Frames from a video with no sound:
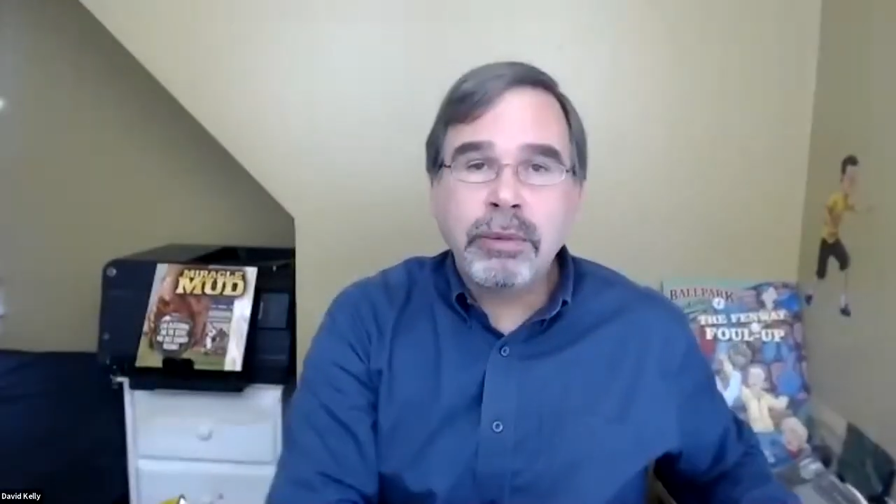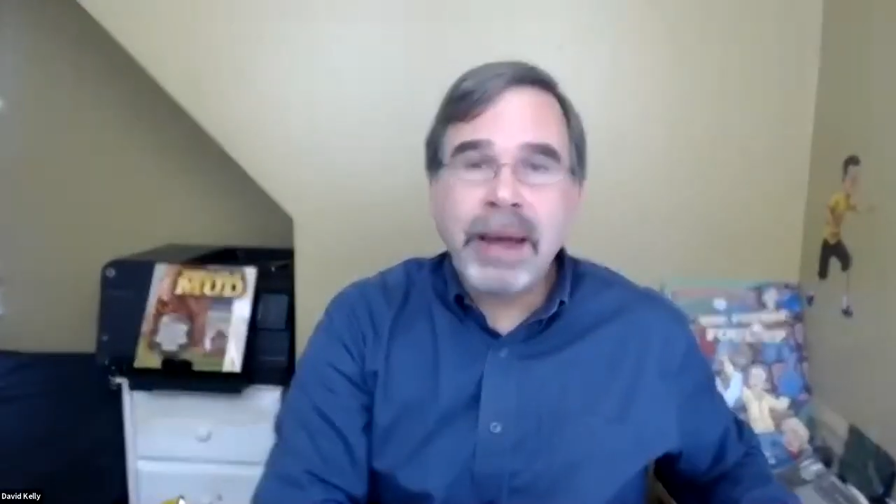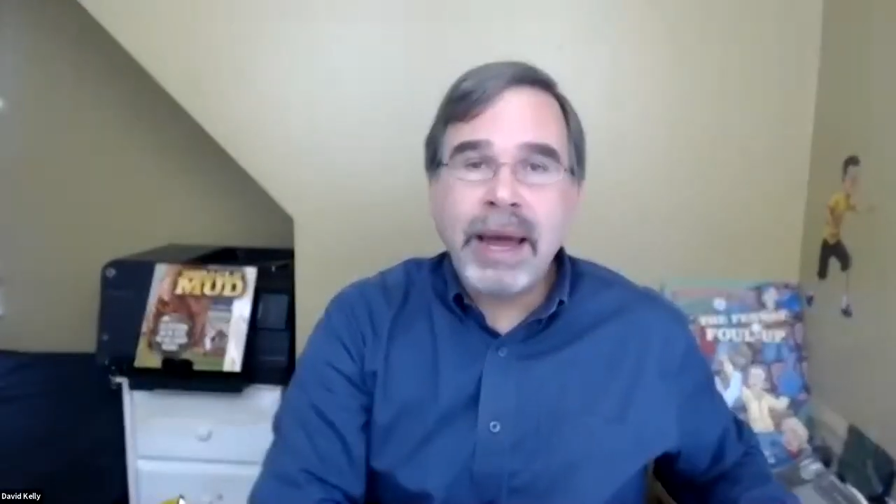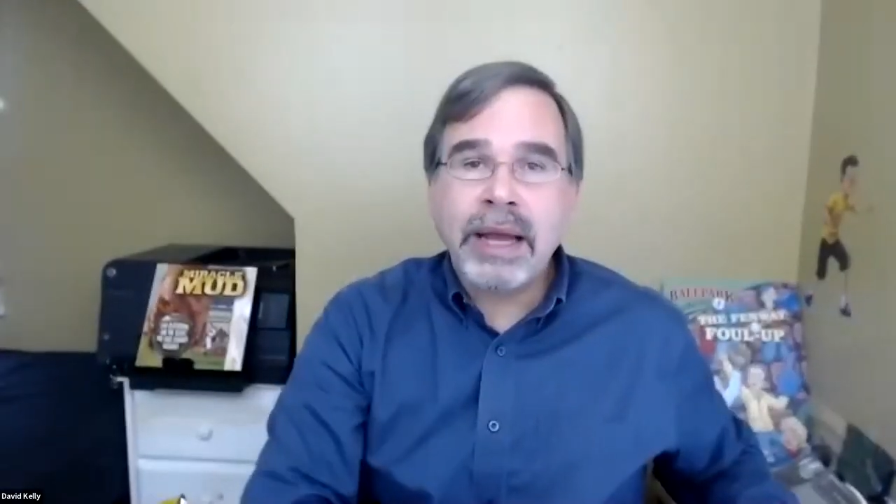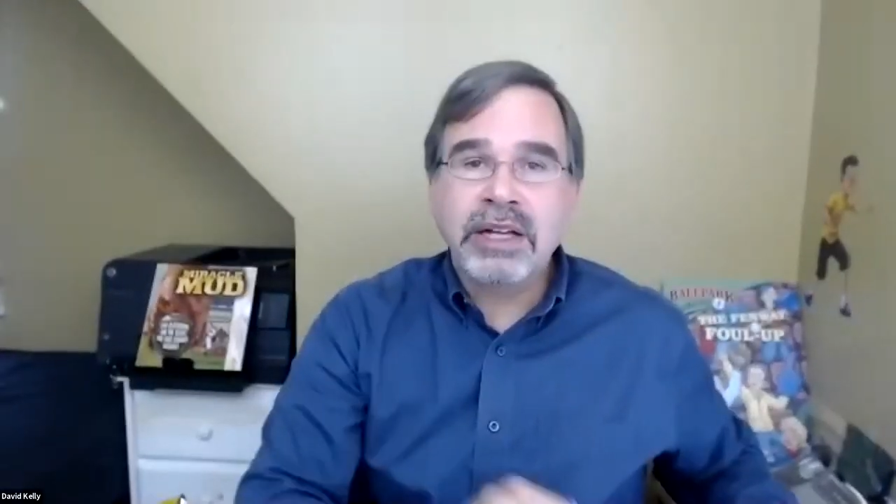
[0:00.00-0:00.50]

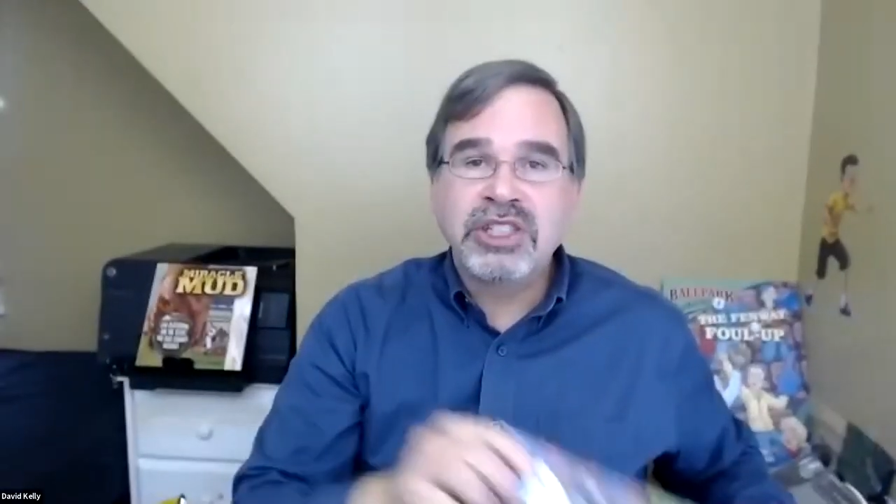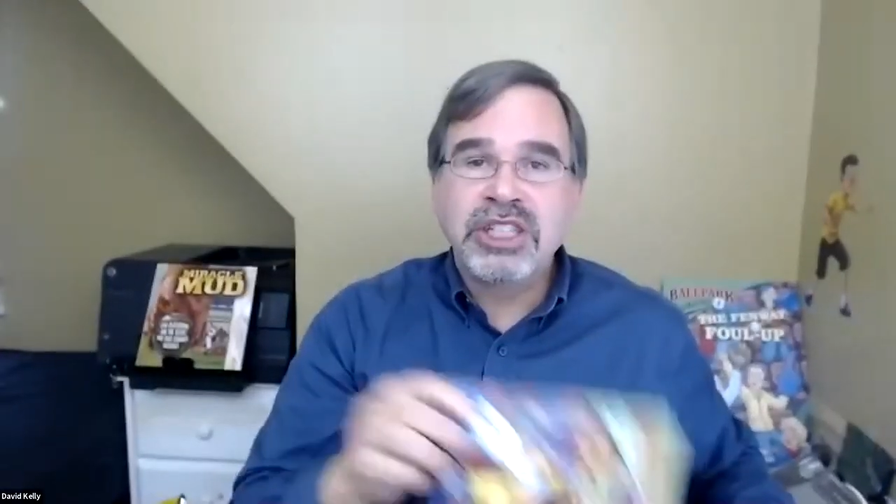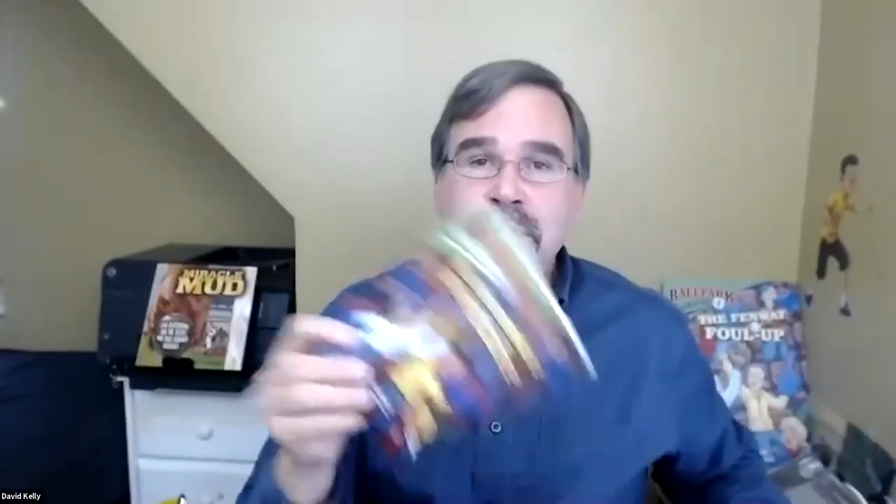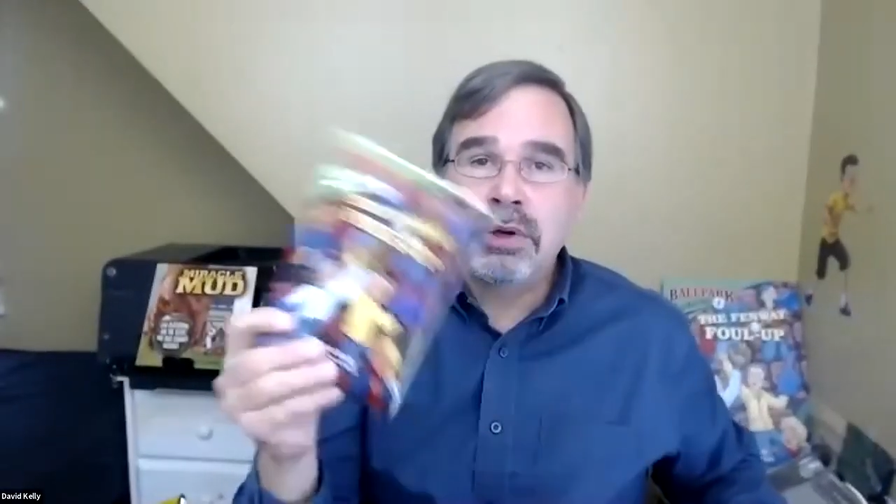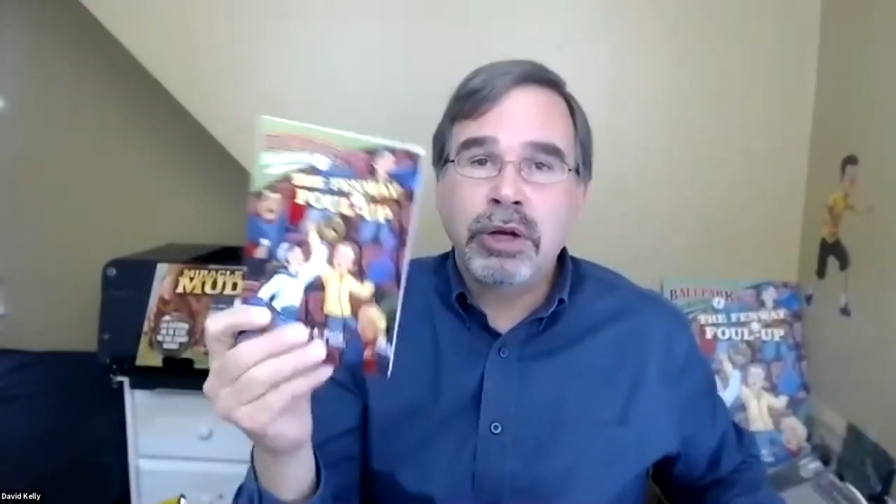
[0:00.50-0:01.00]
back and
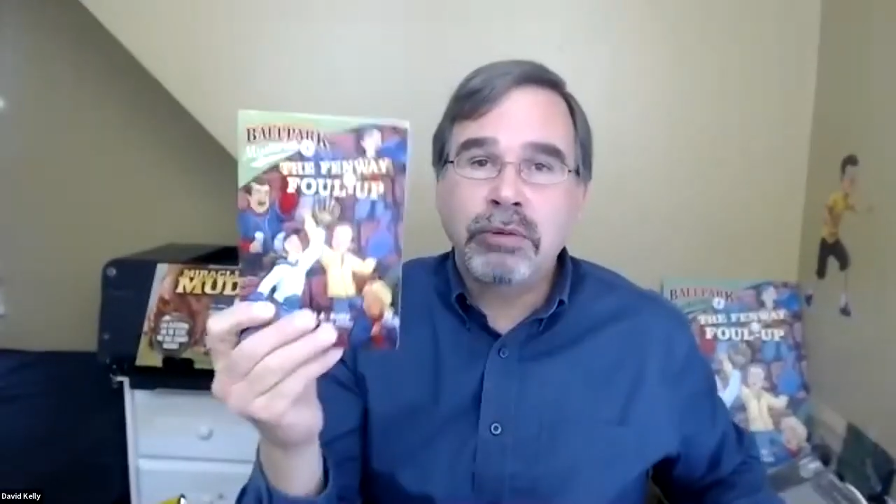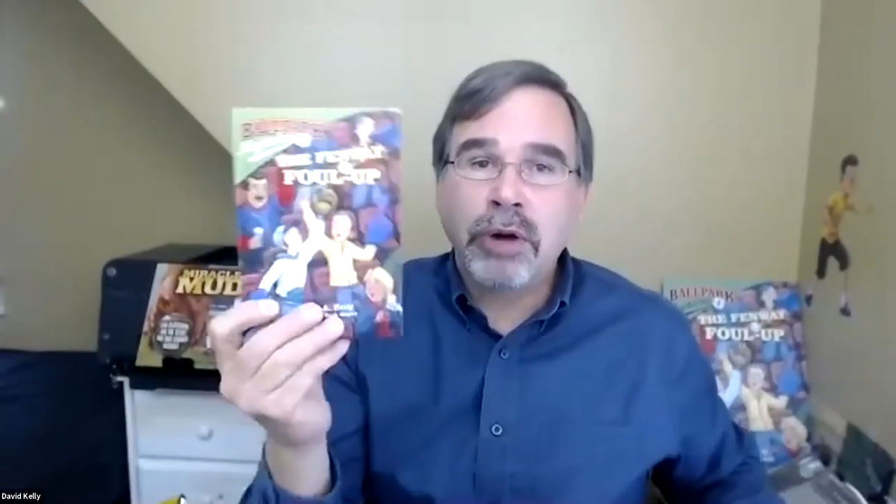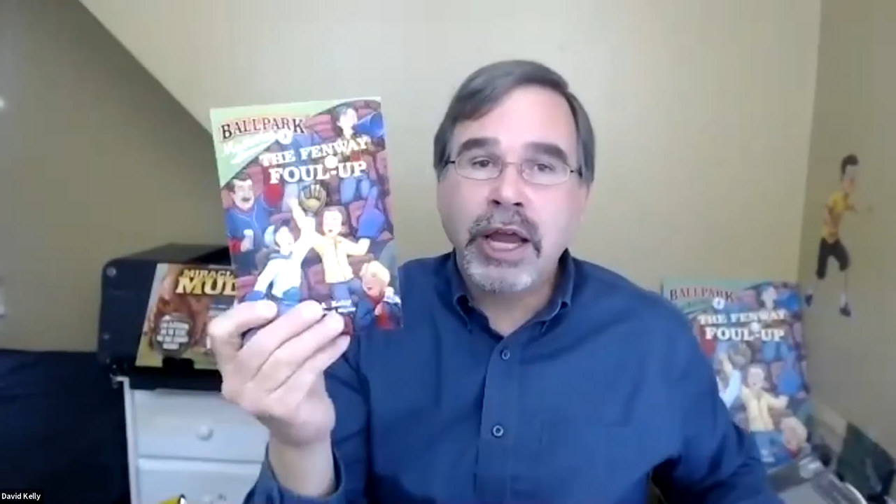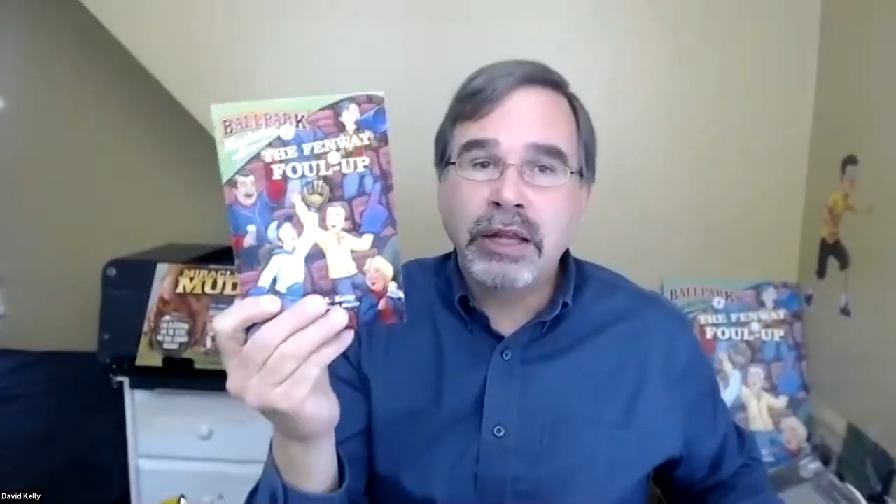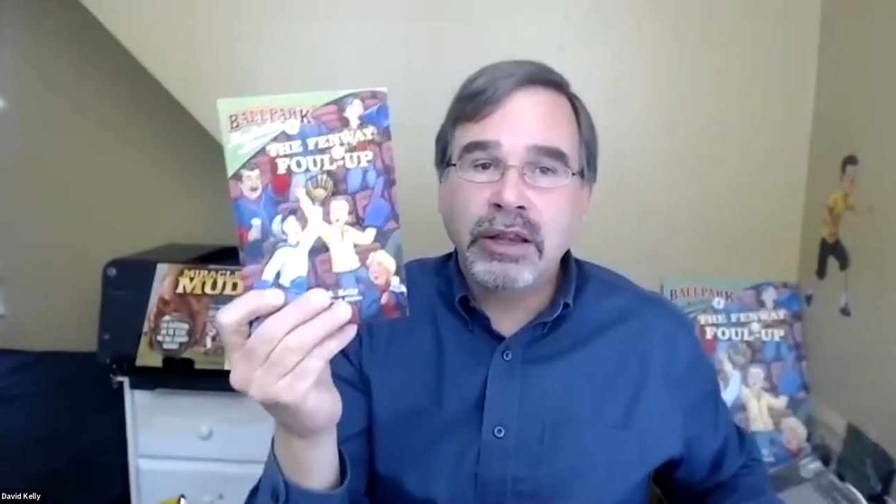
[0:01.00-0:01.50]
see if you can write